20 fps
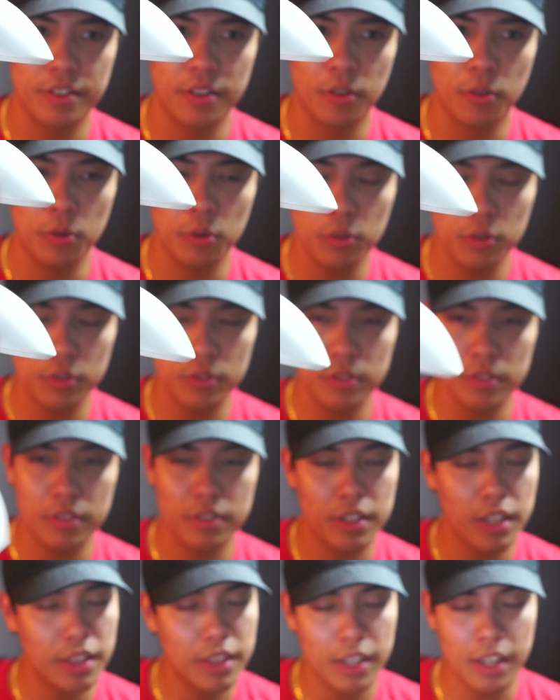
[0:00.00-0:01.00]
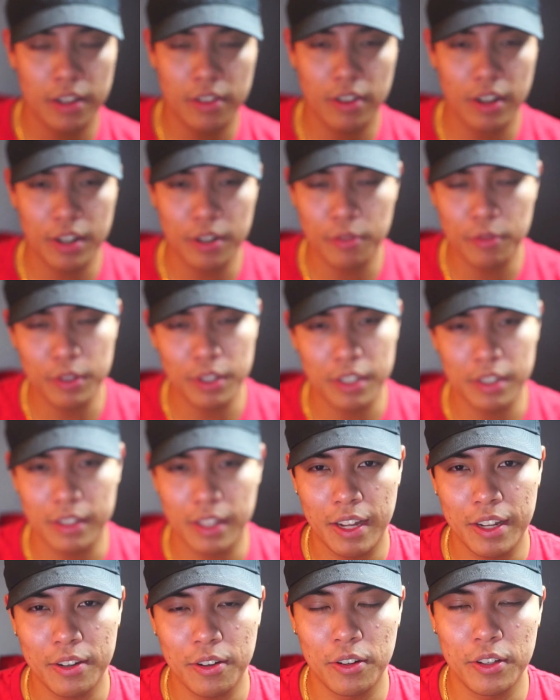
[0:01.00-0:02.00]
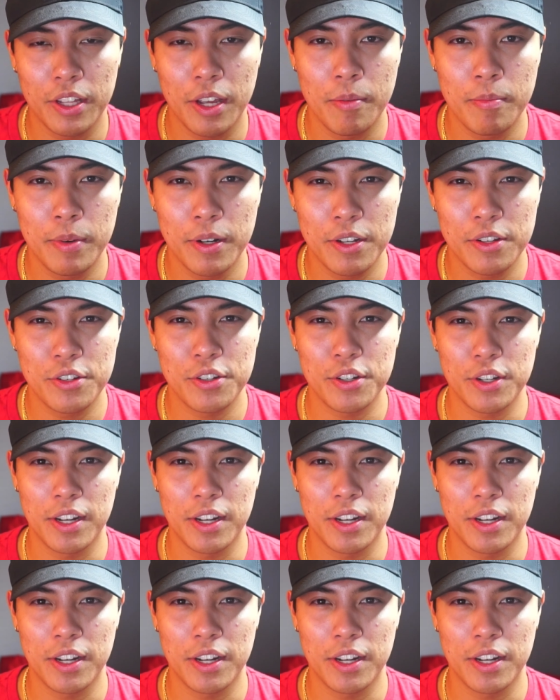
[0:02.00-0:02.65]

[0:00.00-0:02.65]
old DeathAdder I didn't really like all that much.